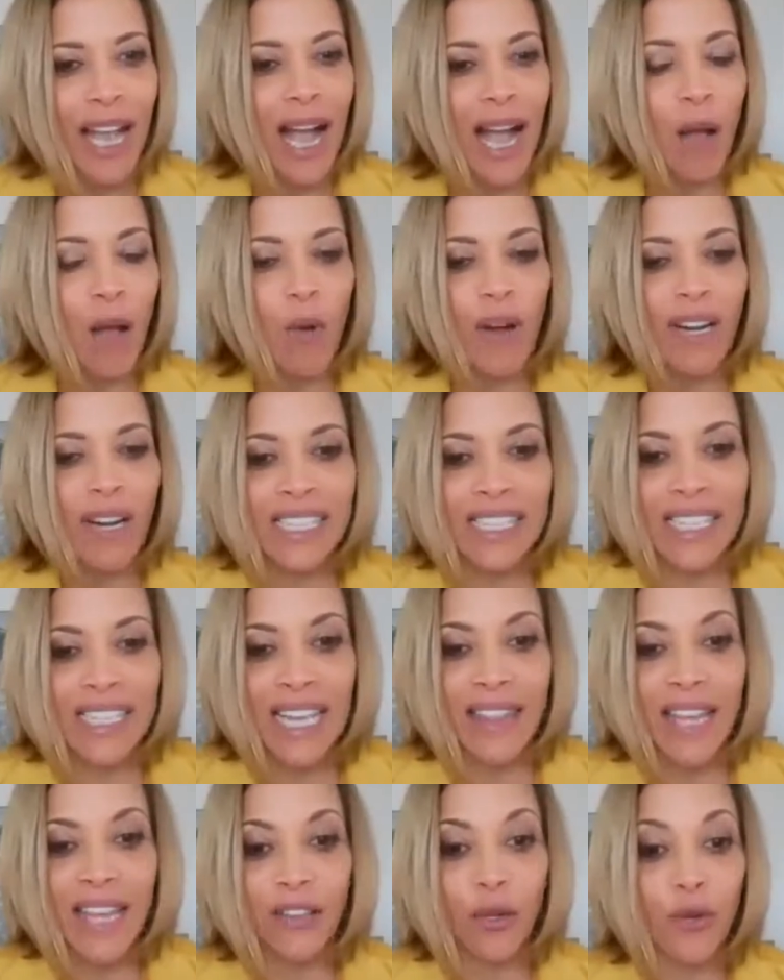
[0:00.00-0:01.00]
I want to
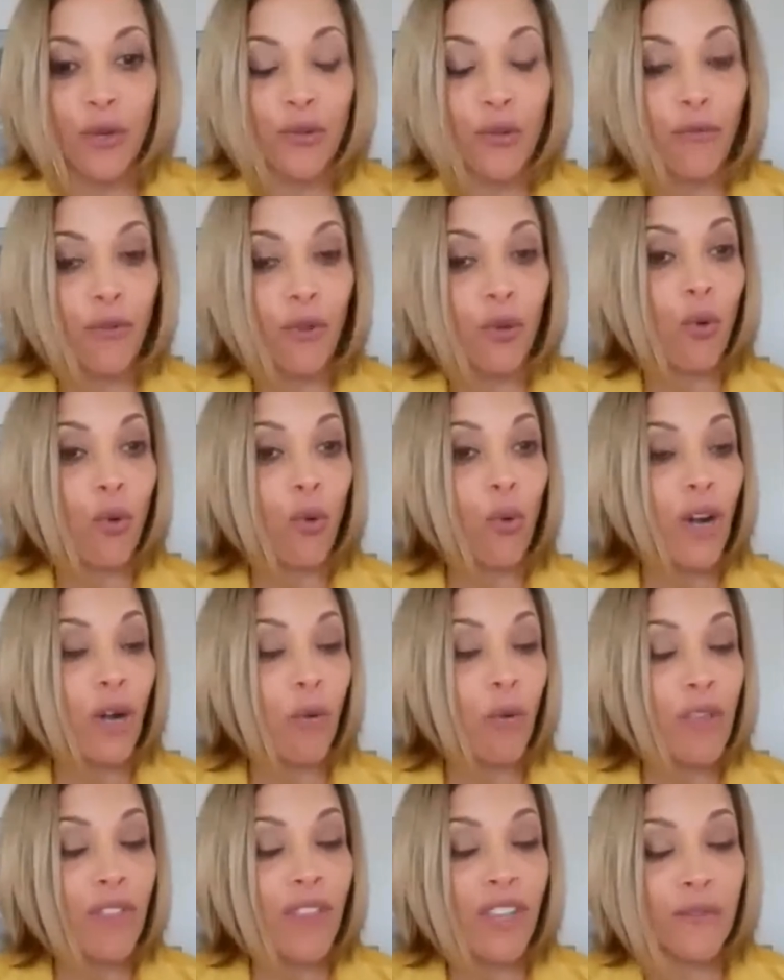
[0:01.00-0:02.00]
say that those of you who are
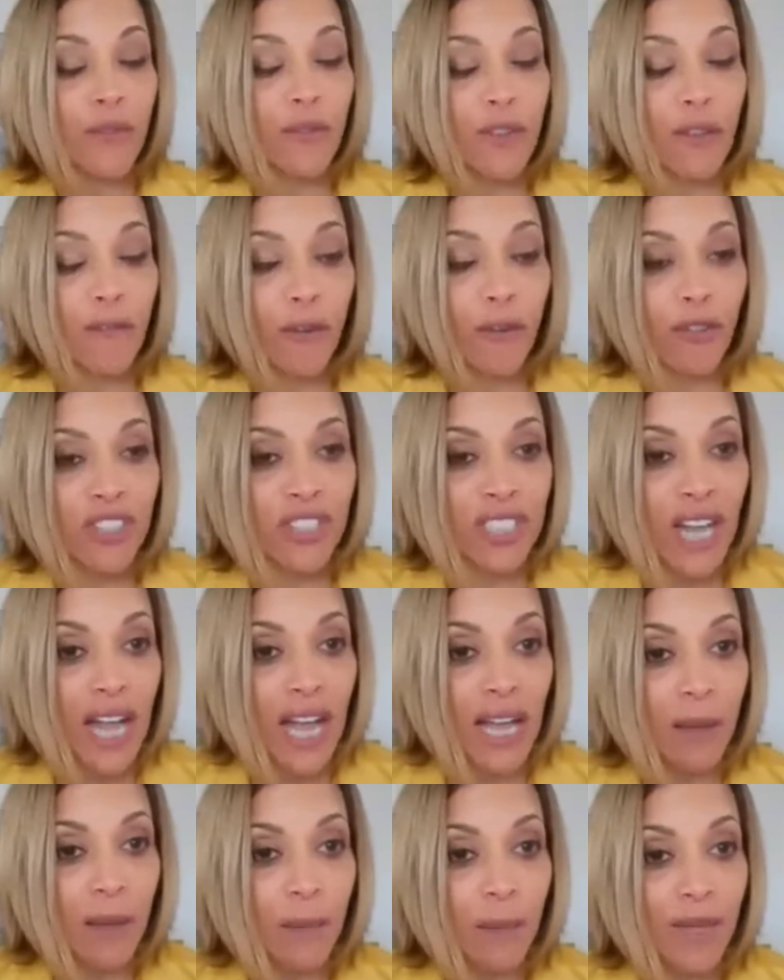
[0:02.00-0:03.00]
with us for the first
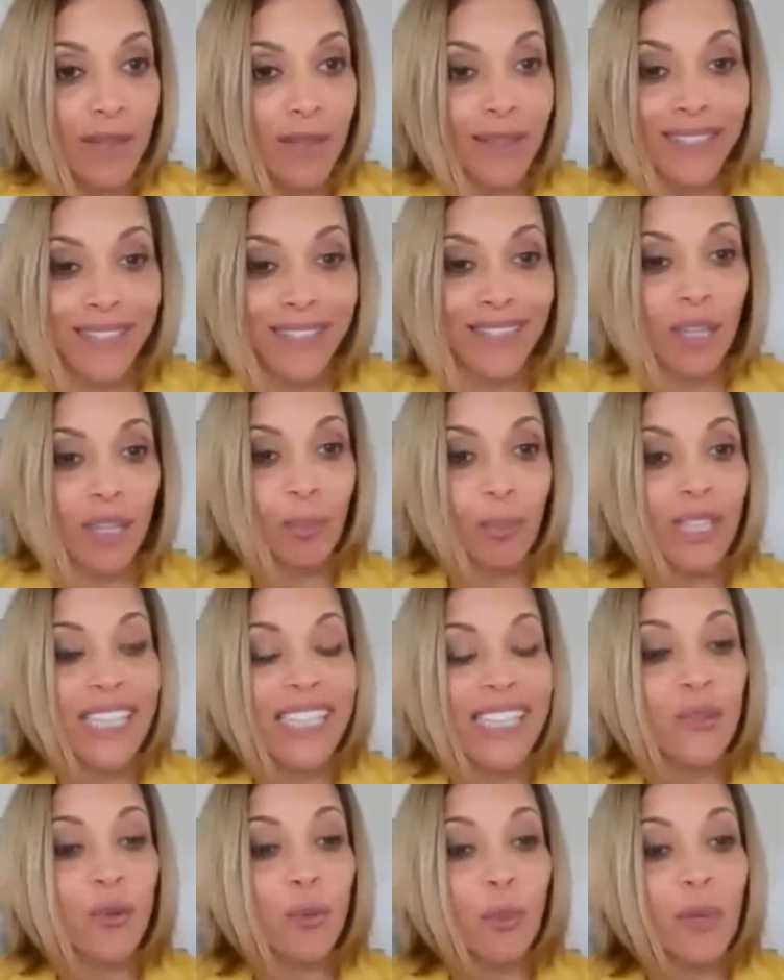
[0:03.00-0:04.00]
time, this is the
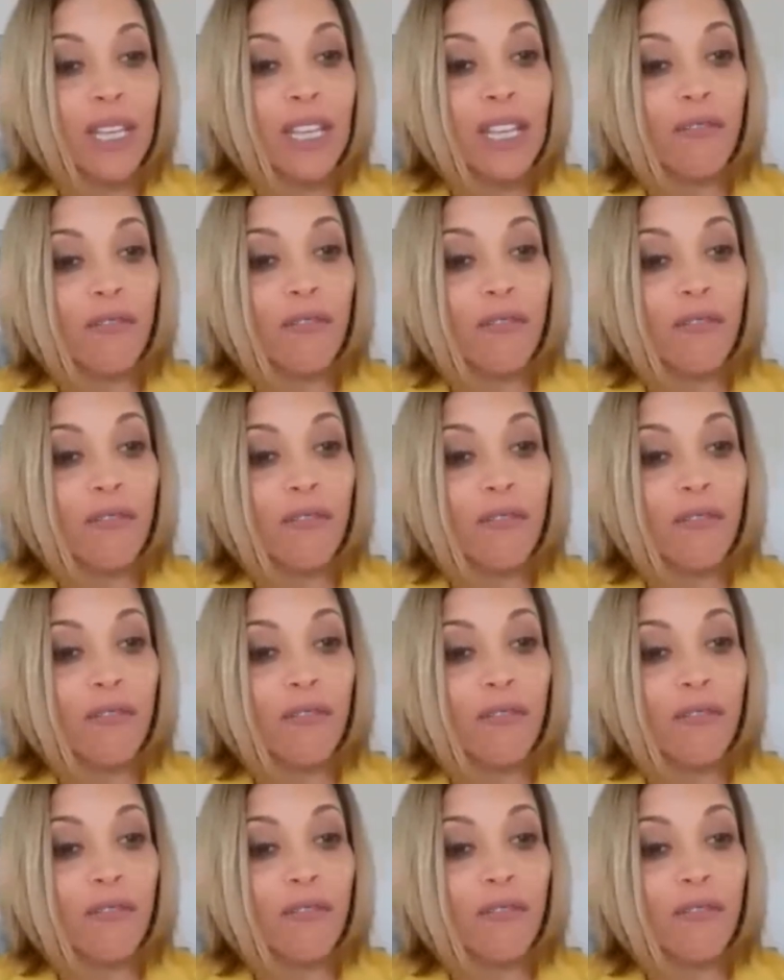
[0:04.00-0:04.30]
place to be.